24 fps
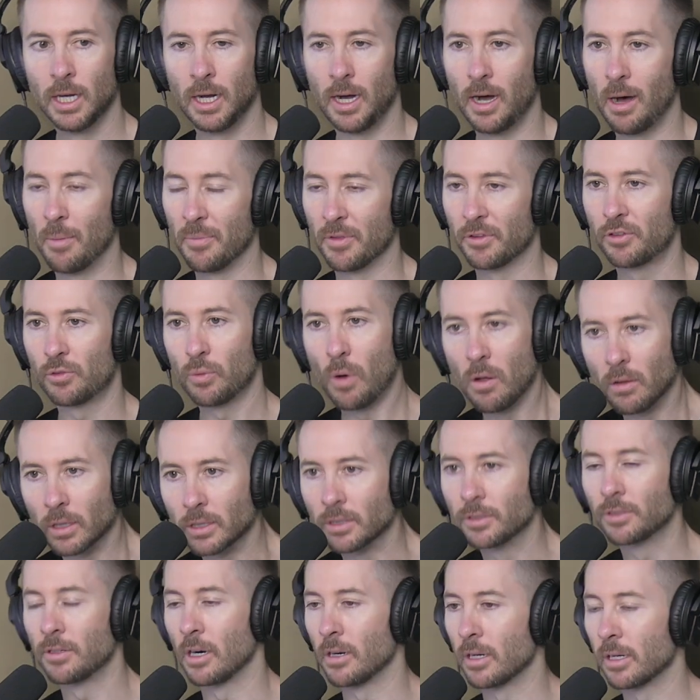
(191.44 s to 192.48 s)
The
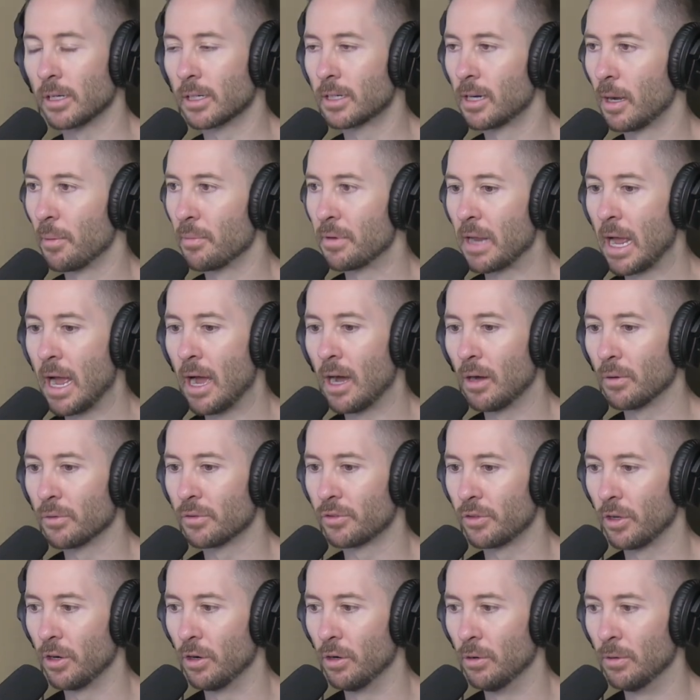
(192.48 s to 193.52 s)
swelling's starting to come down,
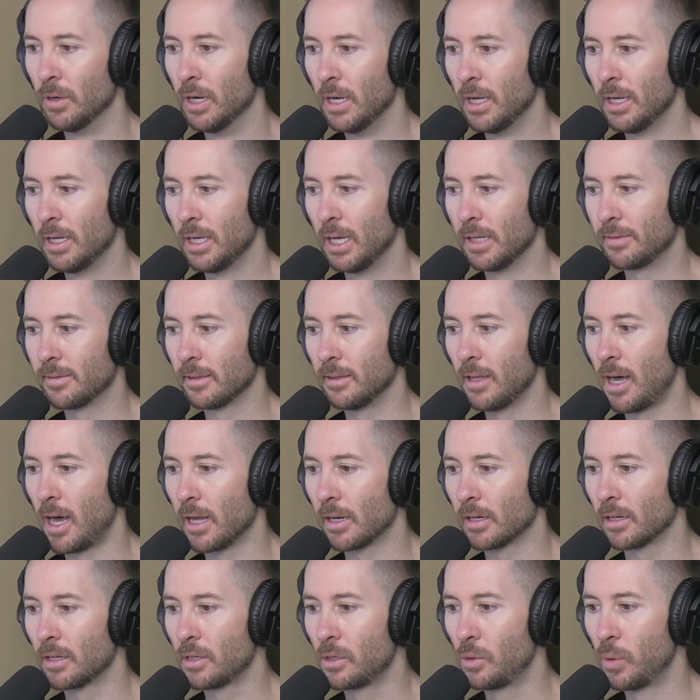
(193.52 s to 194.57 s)
so it's a
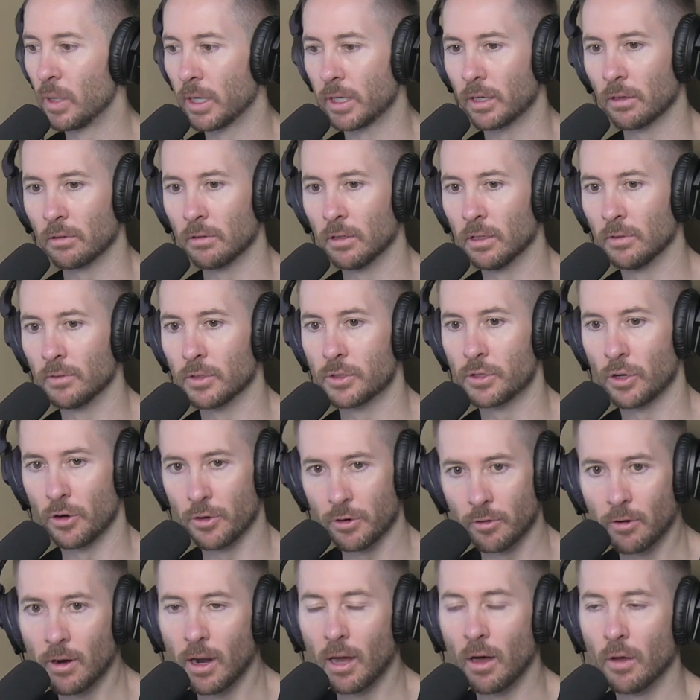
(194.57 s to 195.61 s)
lot quicker of a
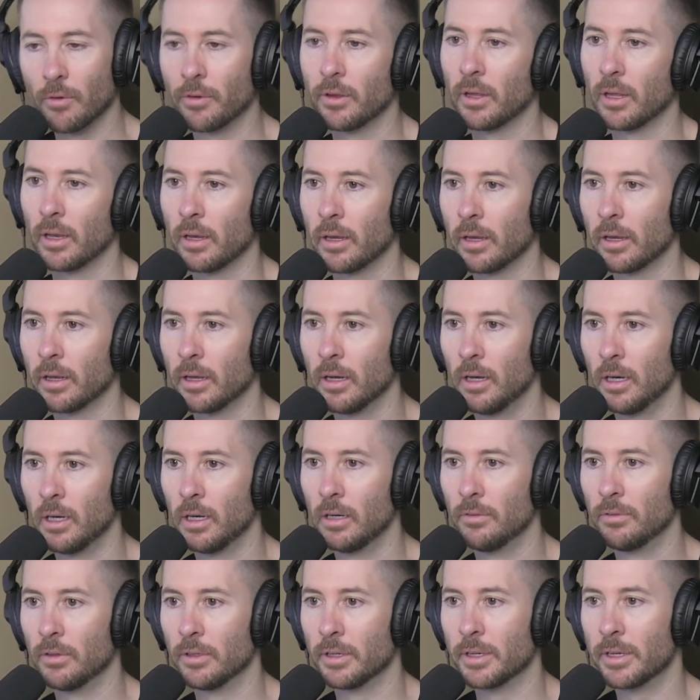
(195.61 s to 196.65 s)
turnaround and
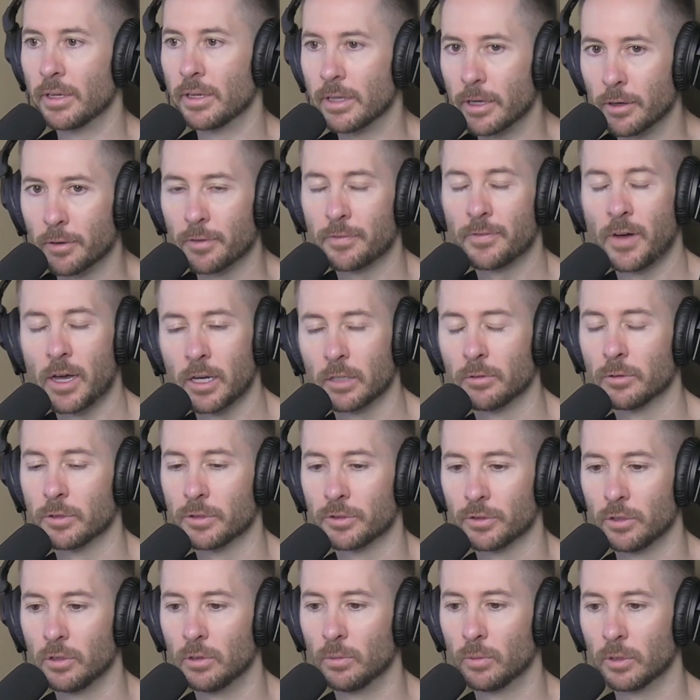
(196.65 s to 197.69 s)
of a near final
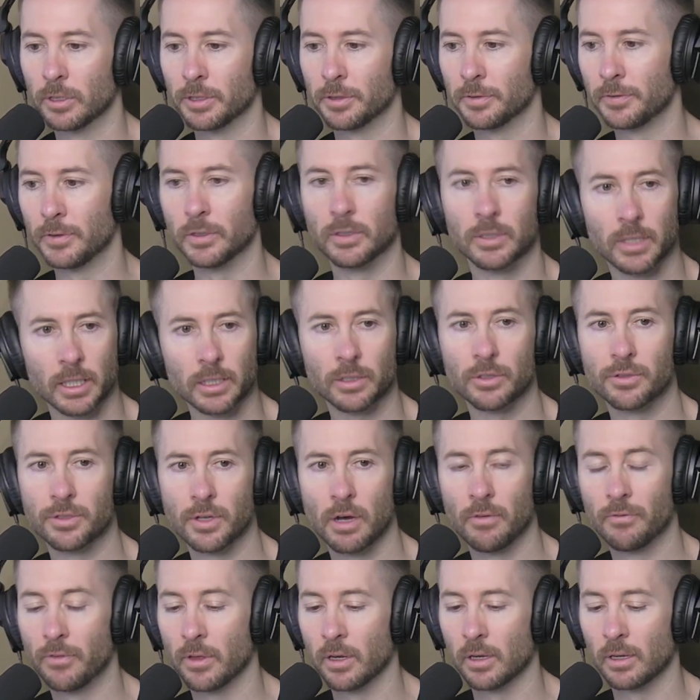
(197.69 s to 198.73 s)
result where you're feeling like
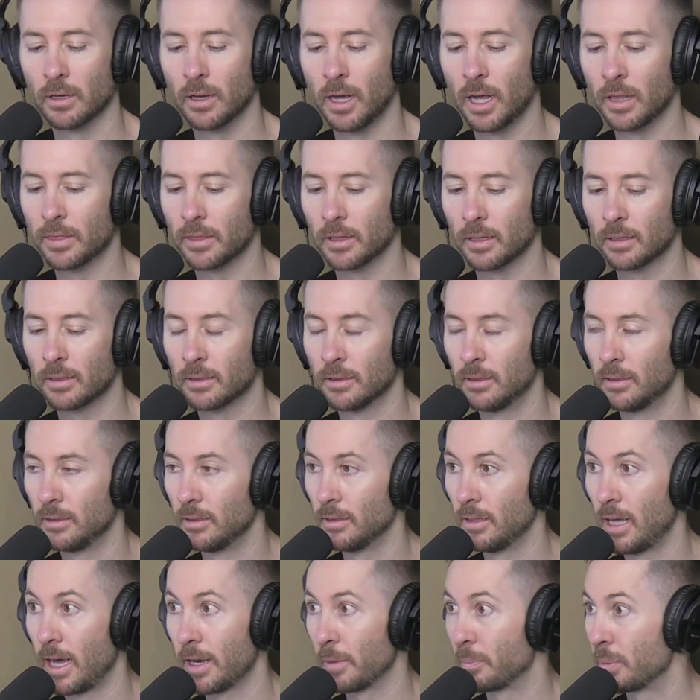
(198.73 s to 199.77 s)
yourself than I think a
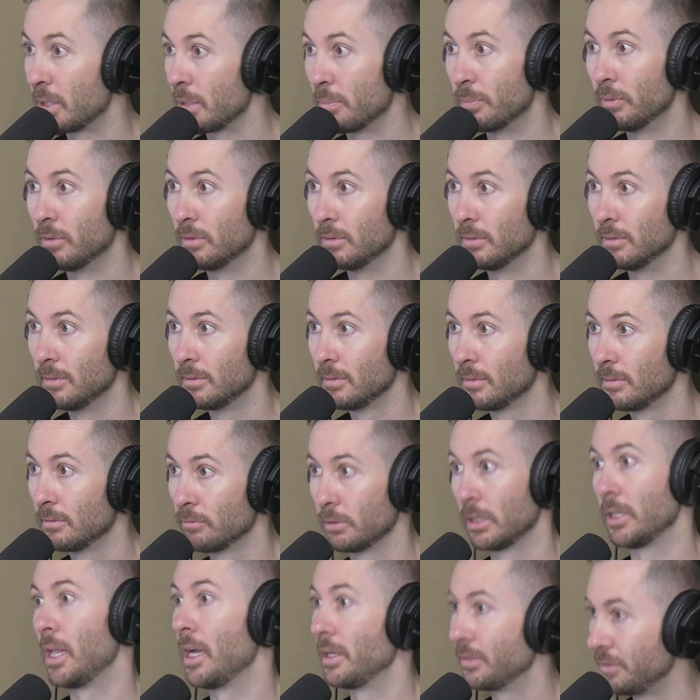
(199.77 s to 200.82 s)
lot of people
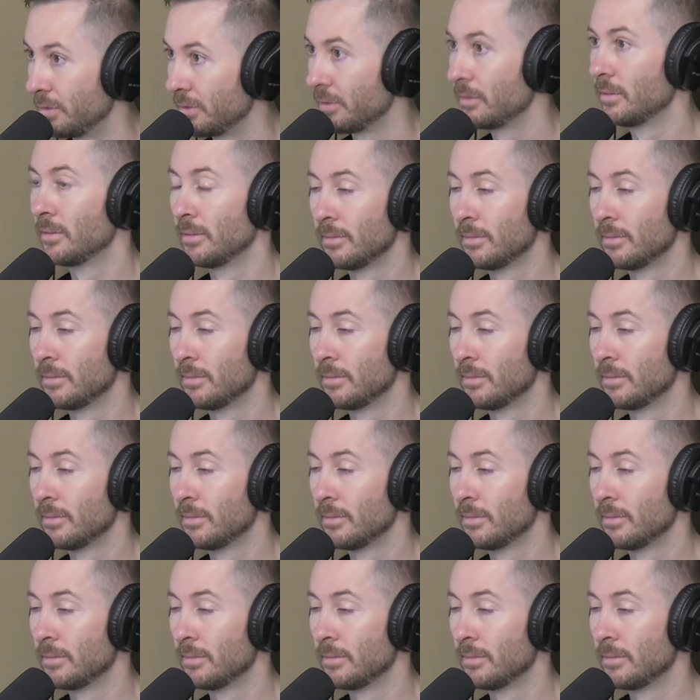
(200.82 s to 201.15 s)
realize.